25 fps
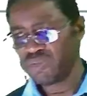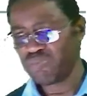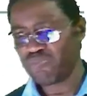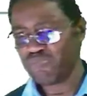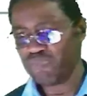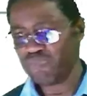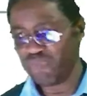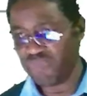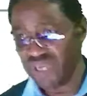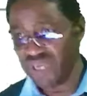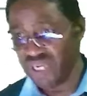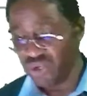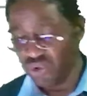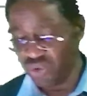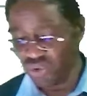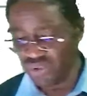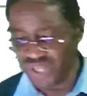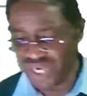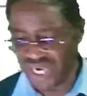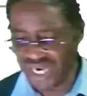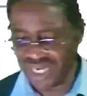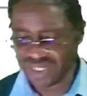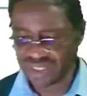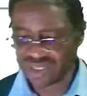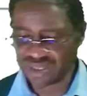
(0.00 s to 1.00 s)
Below
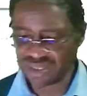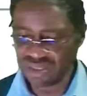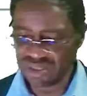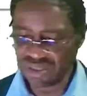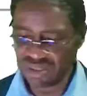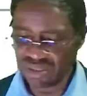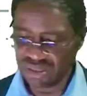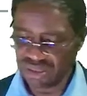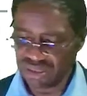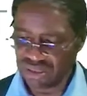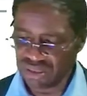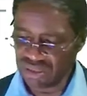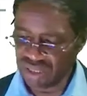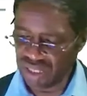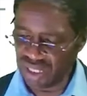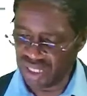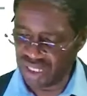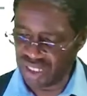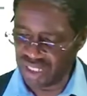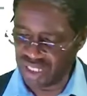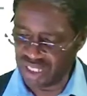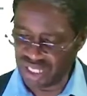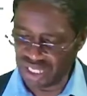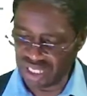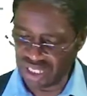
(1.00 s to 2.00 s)
that,
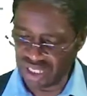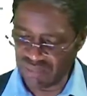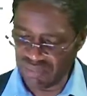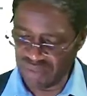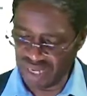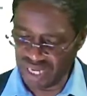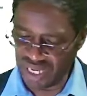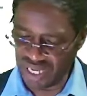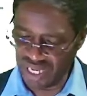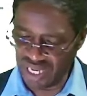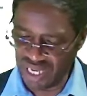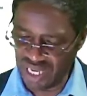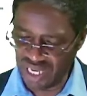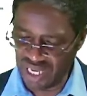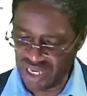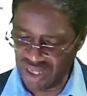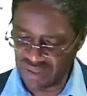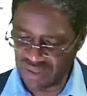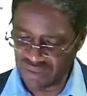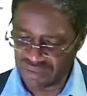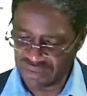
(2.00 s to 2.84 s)
andika number A,